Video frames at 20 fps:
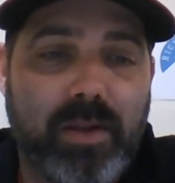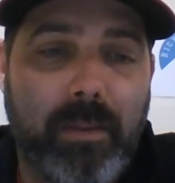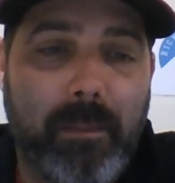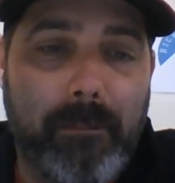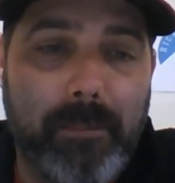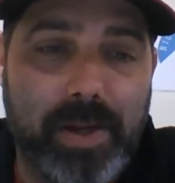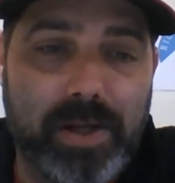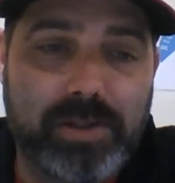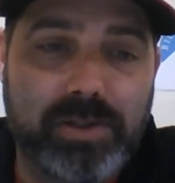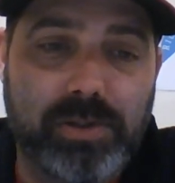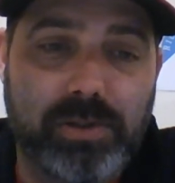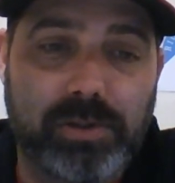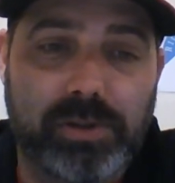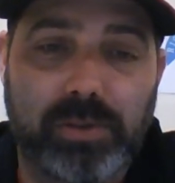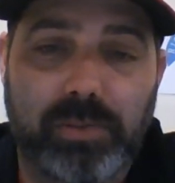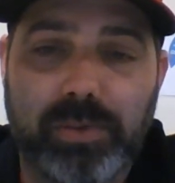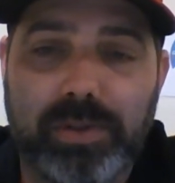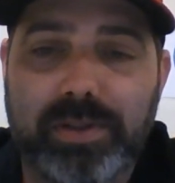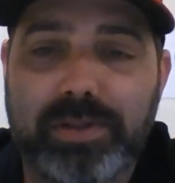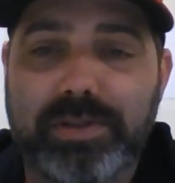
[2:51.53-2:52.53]
Minnesota
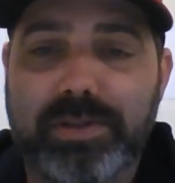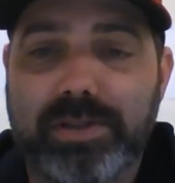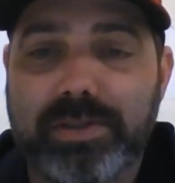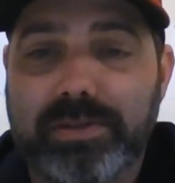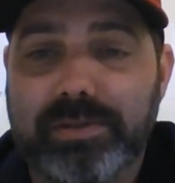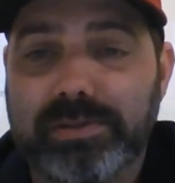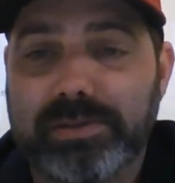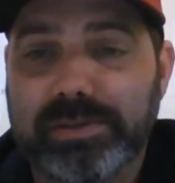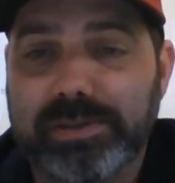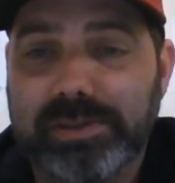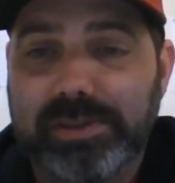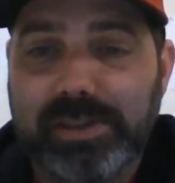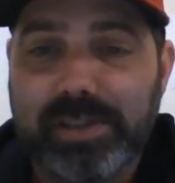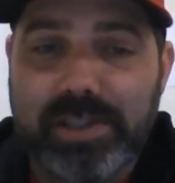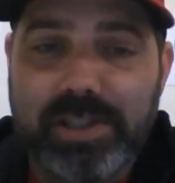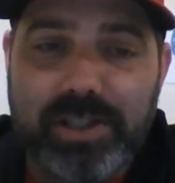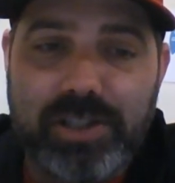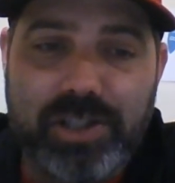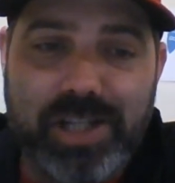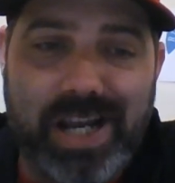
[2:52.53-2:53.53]
Twins,
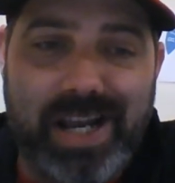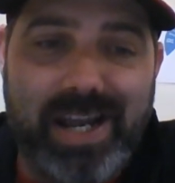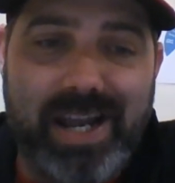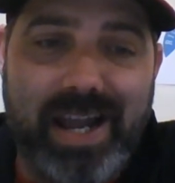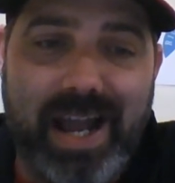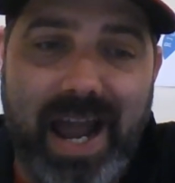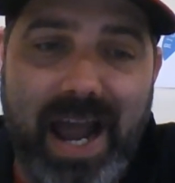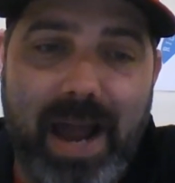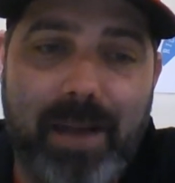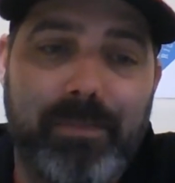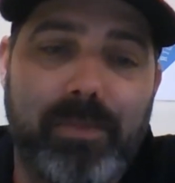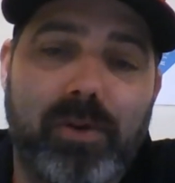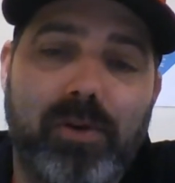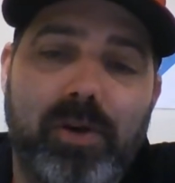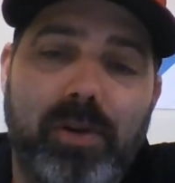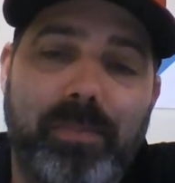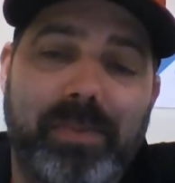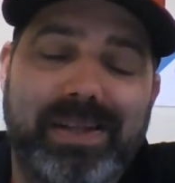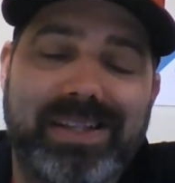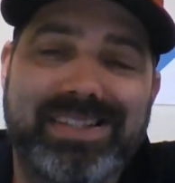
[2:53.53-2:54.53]
J.A. Happ going
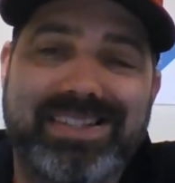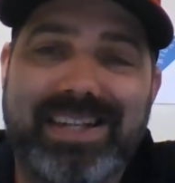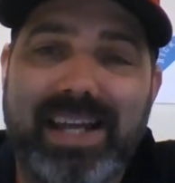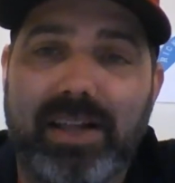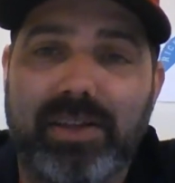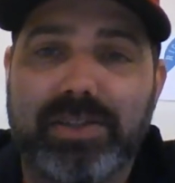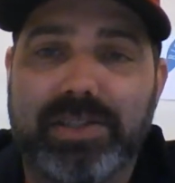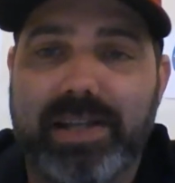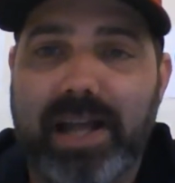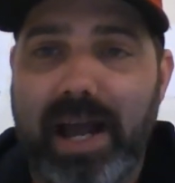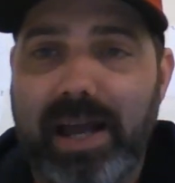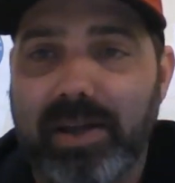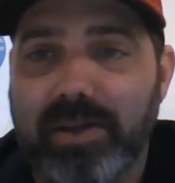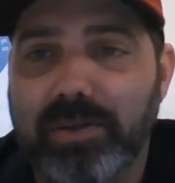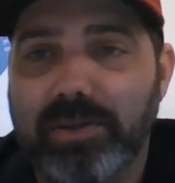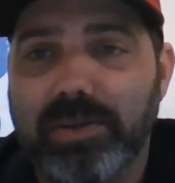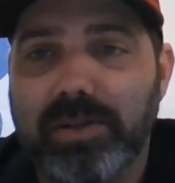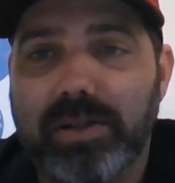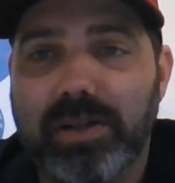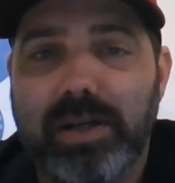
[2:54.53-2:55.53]
up against Dallas
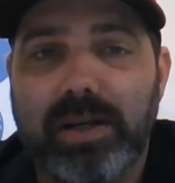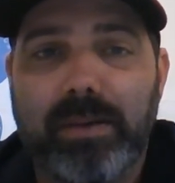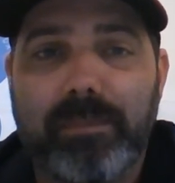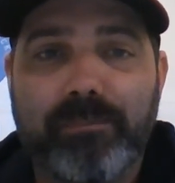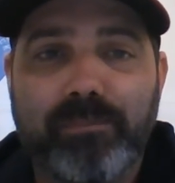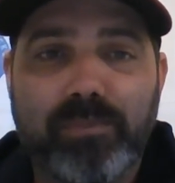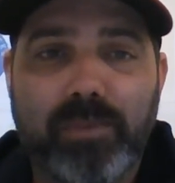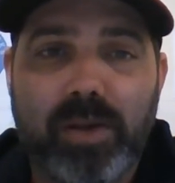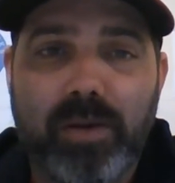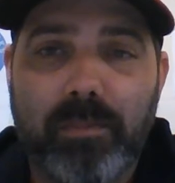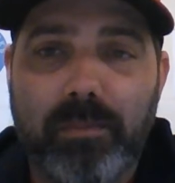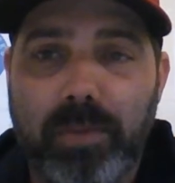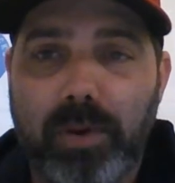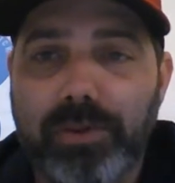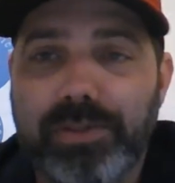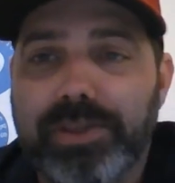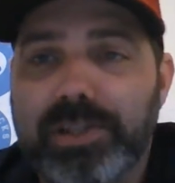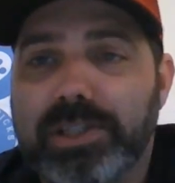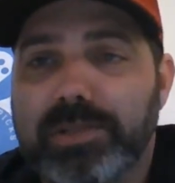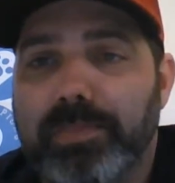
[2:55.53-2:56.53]
Keuchel.
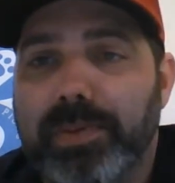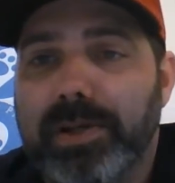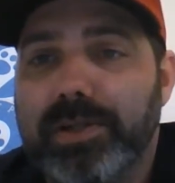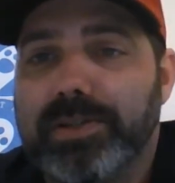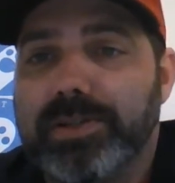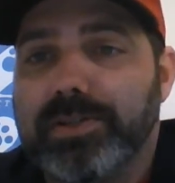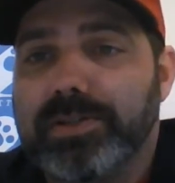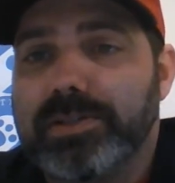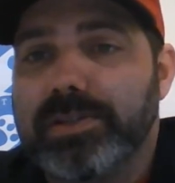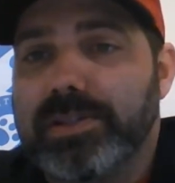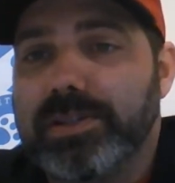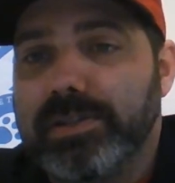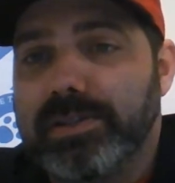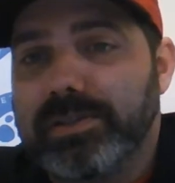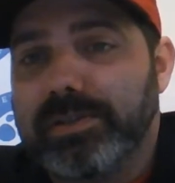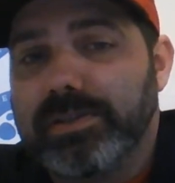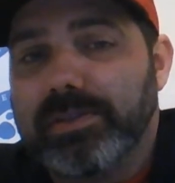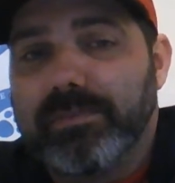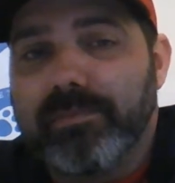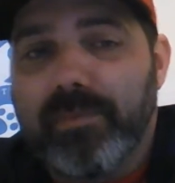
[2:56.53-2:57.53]
Both these pitchers
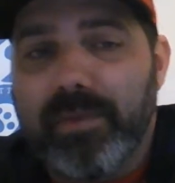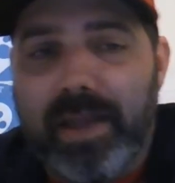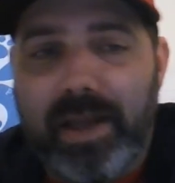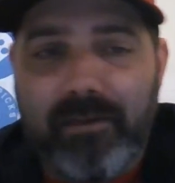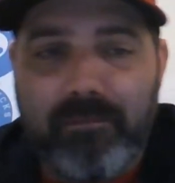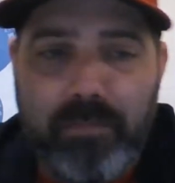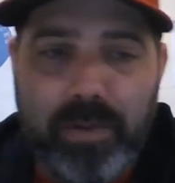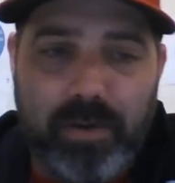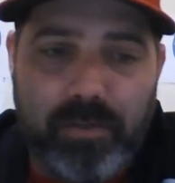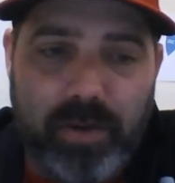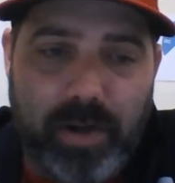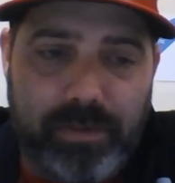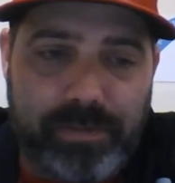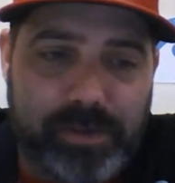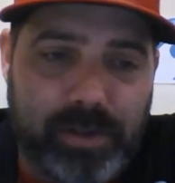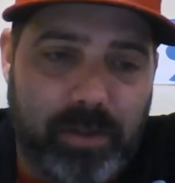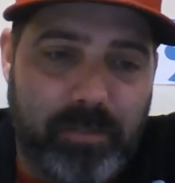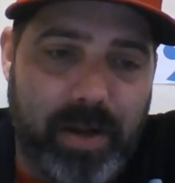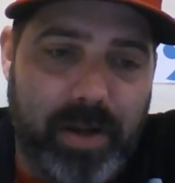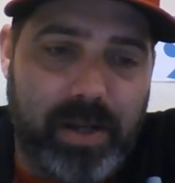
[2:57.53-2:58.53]
have been roughed
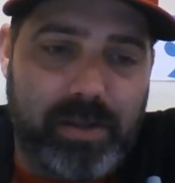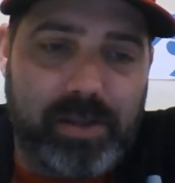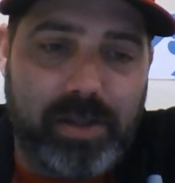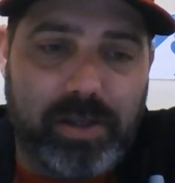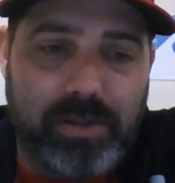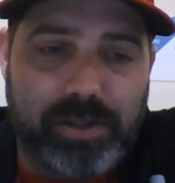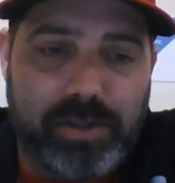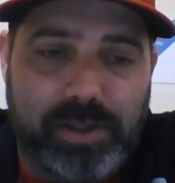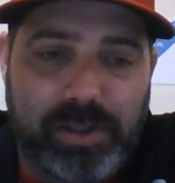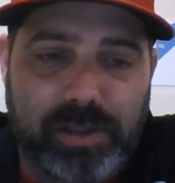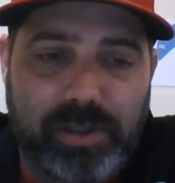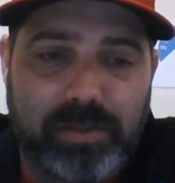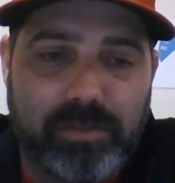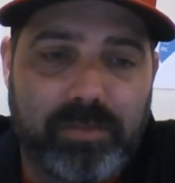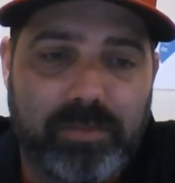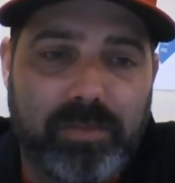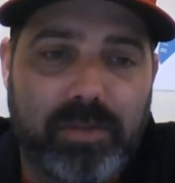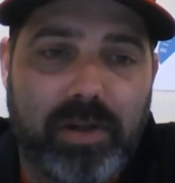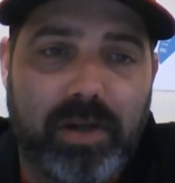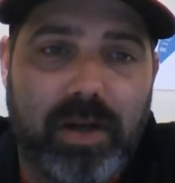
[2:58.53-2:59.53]
up by the other
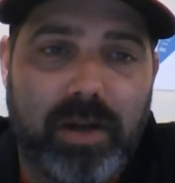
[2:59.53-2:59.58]
team.